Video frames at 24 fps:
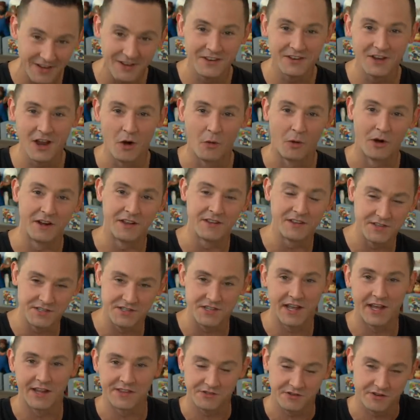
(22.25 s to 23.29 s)
No one is
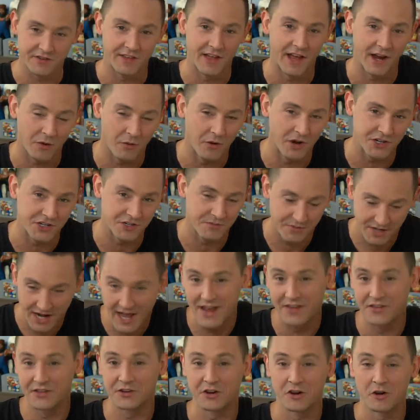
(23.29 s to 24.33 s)
the answer to that question. But hey,
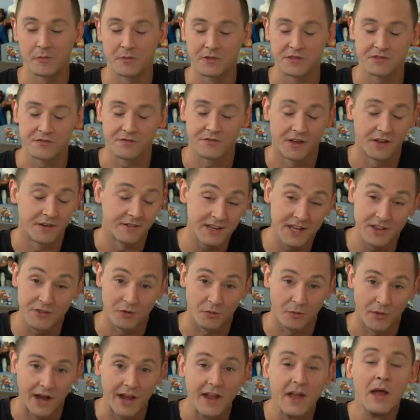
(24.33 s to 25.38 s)
the tournaments are fun either
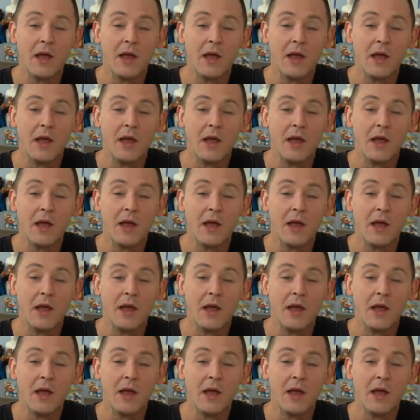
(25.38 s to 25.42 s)
way.